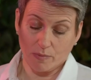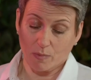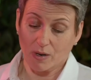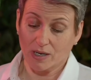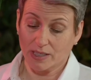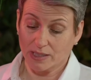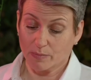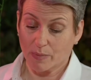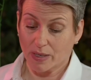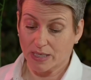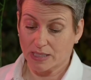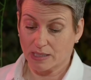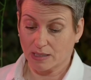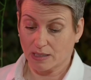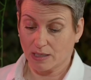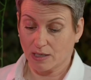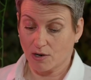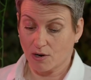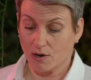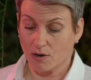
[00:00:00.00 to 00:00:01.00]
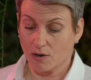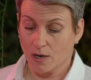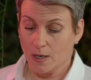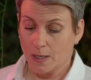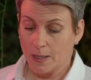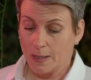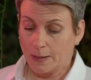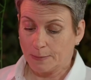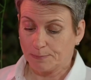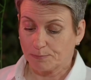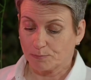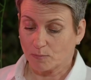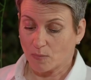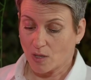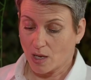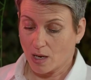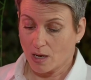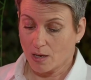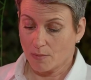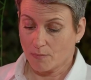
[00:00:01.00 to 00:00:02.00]
well, it's basically got
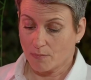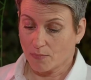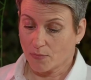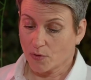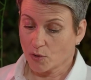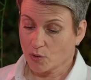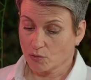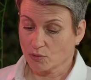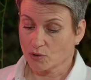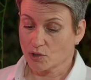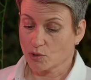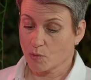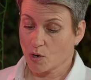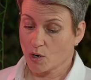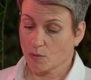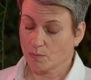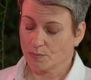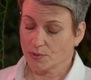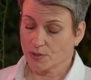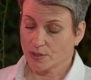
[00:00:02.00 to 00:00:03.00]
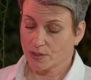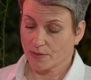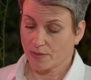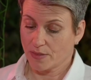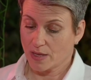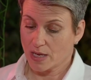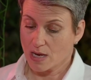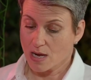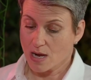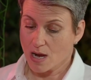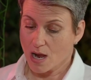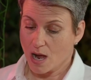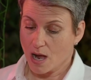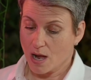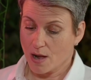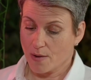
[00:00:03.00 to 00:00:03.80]
the gauze swabs, the